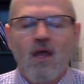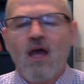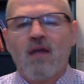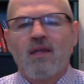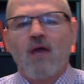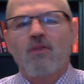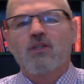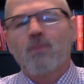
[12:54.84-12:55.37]

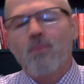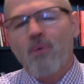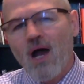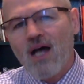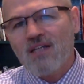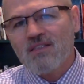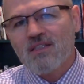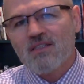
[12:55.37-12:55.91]
Now, this
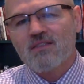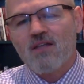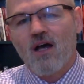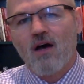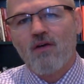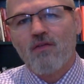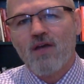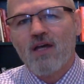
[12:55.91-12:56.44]
process
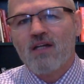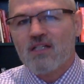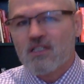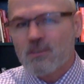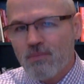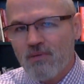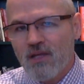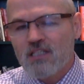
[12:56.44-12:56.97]
of
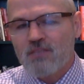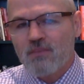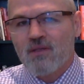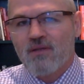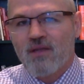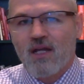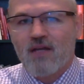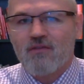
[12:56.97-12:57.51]
displacement
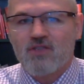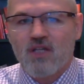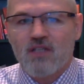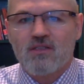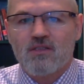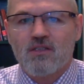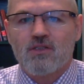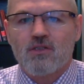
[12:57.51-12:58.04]
that I've
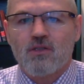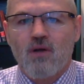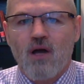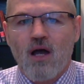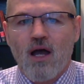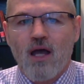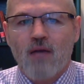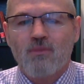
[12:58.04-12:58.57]
just
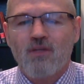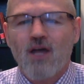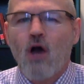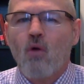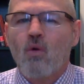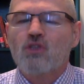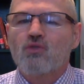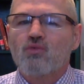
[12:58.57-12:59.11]
described
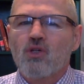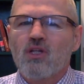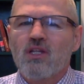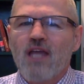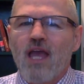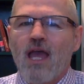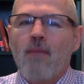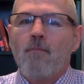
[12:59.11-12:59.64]
was really
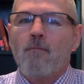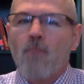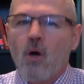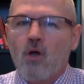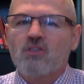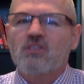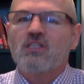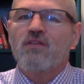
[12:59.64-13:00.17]
a
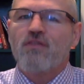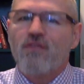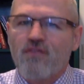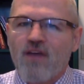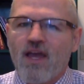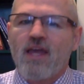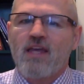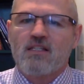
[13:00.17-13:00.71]

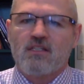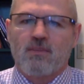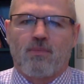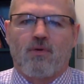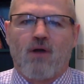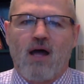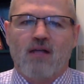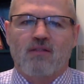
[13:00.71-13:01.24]
multi-phased
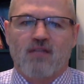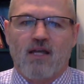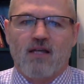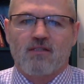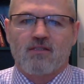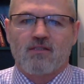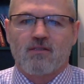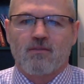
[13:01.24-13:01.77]

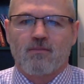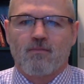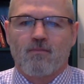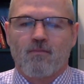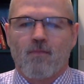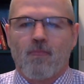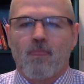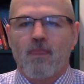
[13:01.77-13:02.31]
process.
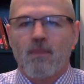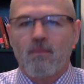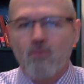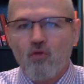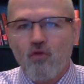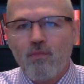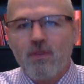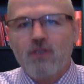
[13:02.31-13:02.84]
The
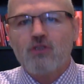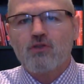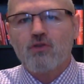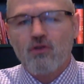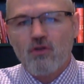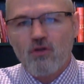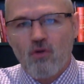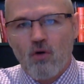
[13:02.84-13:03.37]
movement to
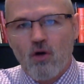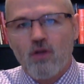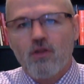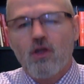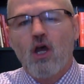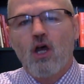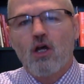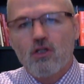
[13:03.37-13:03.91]
the north
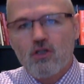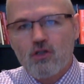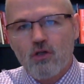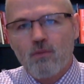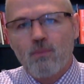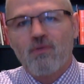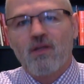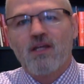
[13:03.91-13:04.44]

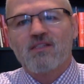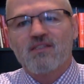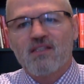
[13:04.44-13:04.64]
took place